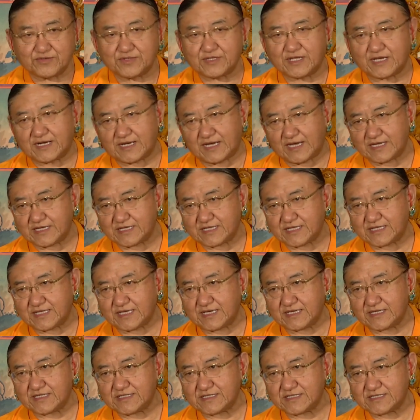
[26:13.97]
the right
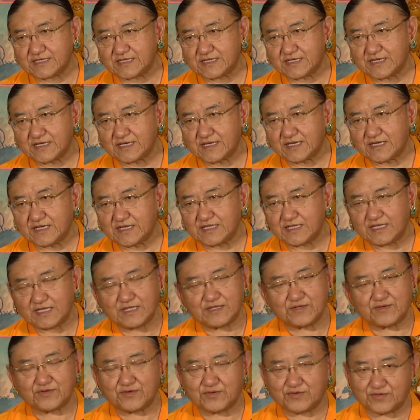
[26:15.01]
things,
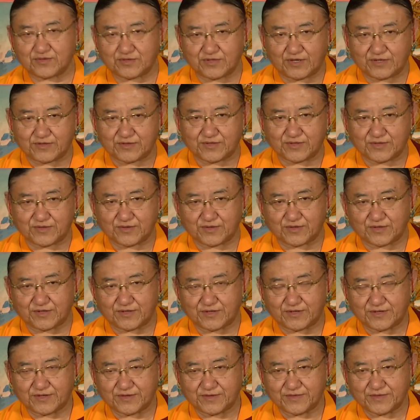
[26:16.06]
then you could not
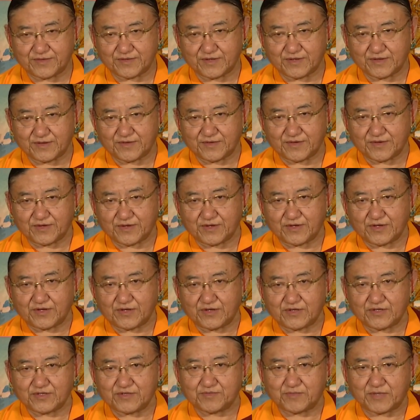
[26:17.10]
cure.
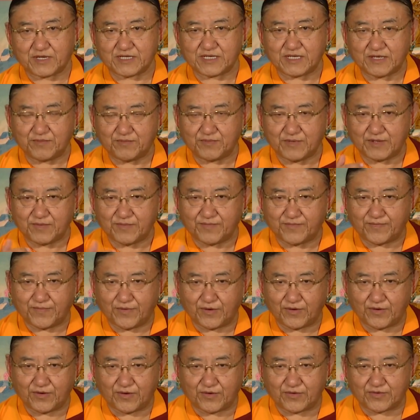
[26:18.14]
But if we
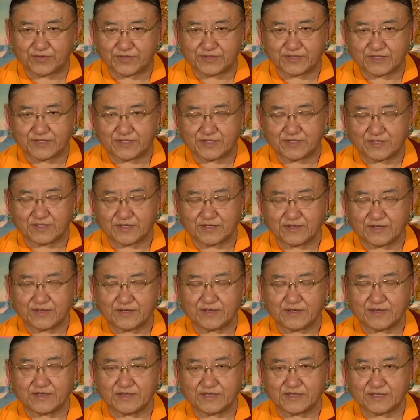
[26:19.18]
follow
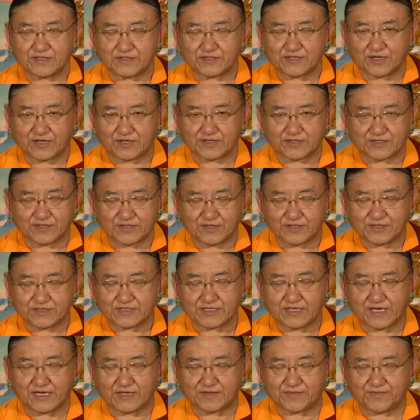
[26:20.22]
the doctor's
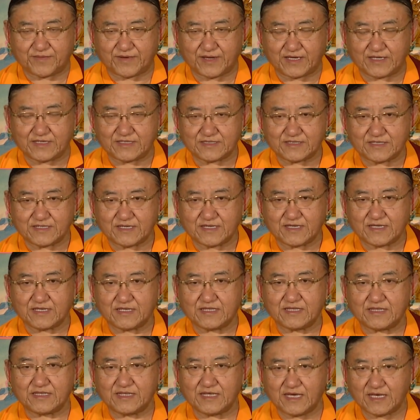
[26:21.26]
advice,
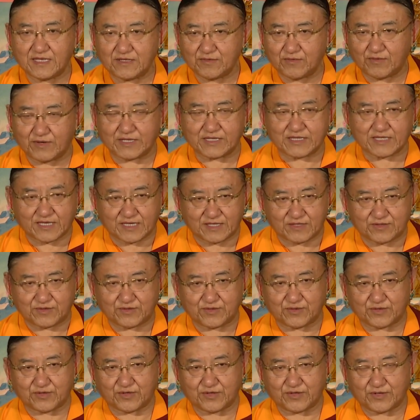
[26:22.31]
then one can
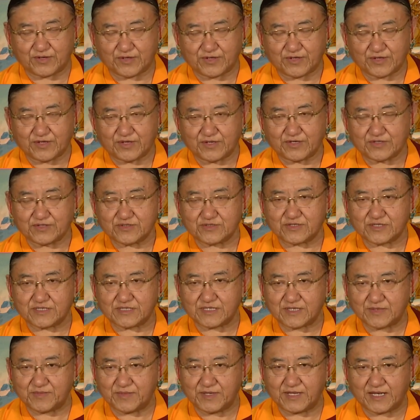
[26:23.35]
cure. So
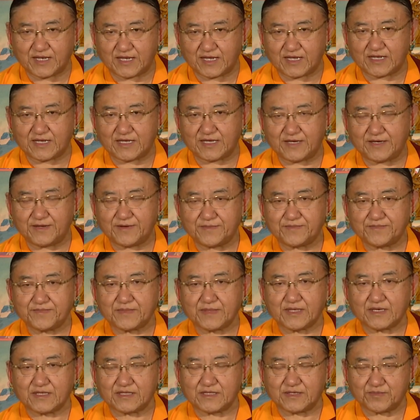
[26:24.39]
similarly,
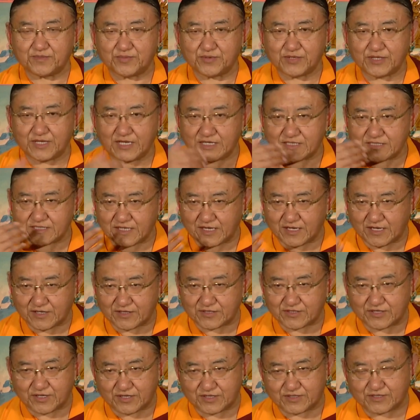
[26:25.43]
the Buddha is
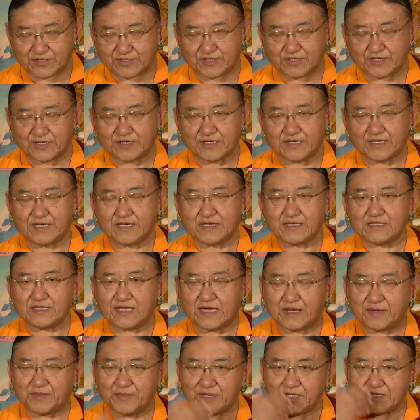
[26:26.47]
like doctor,
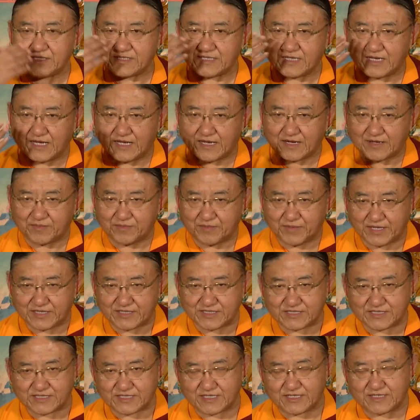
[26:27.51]
Dharma is like
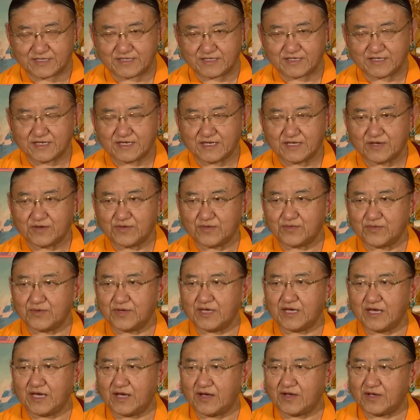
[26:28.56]
medicine.
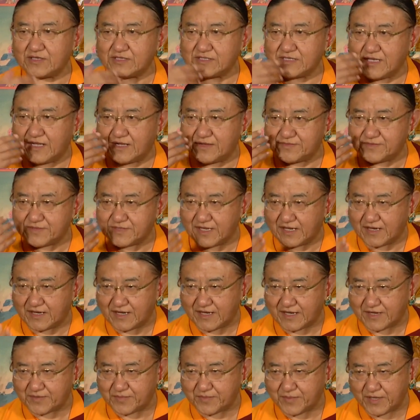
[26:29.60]
We ourselves are
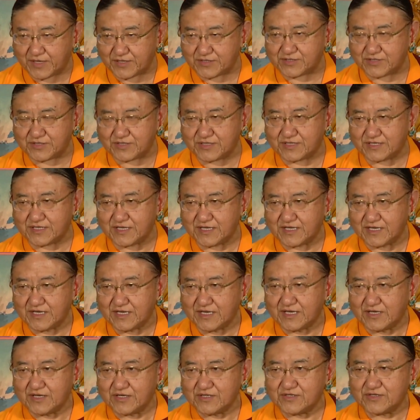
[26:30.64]
like patient.
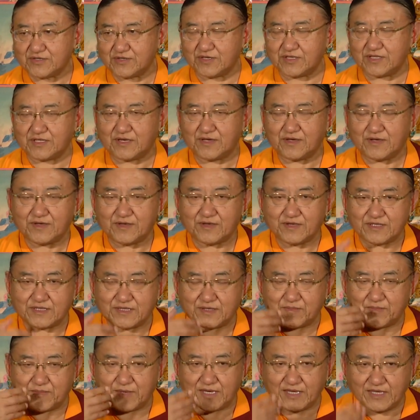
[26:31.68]
So the
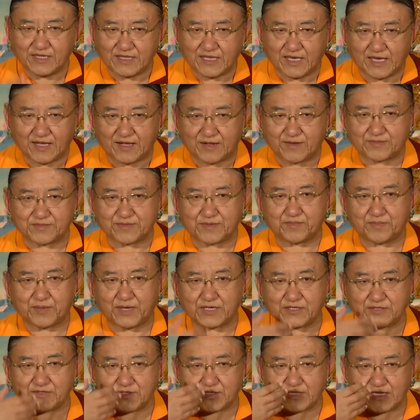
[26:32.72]
main help, the
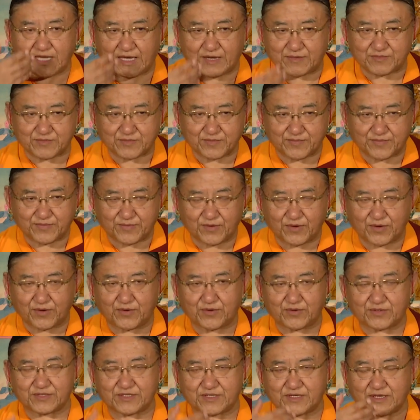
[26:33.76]
patient have to
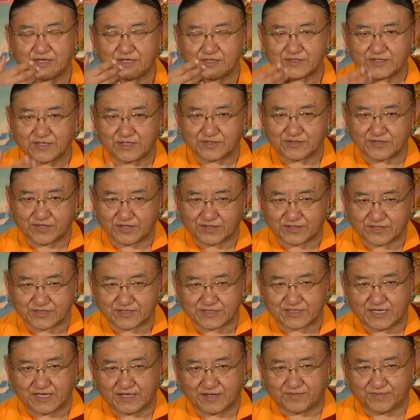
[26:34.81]
follow the
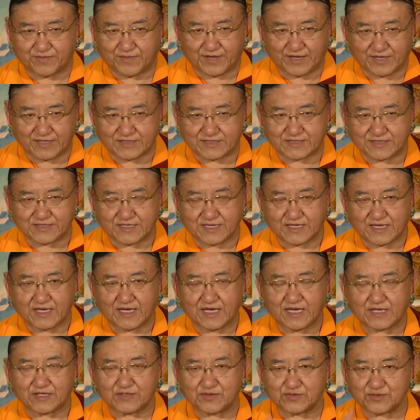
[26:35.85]
doctor's advice
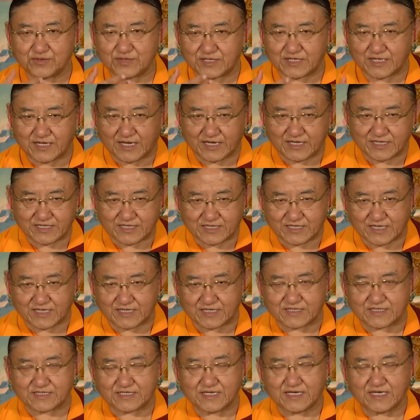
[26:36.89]
and do the right
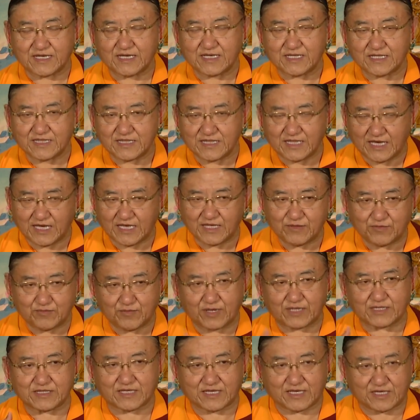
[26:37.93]
things. Then
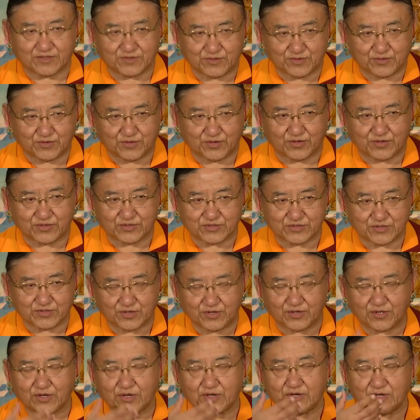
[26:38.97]
one can cure.
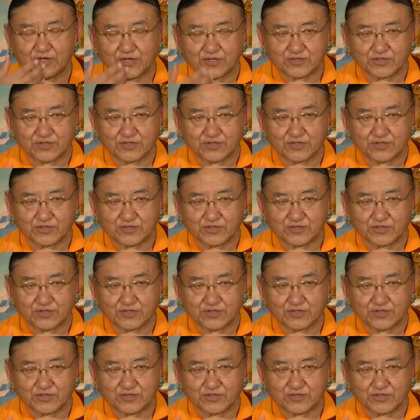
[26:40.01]
So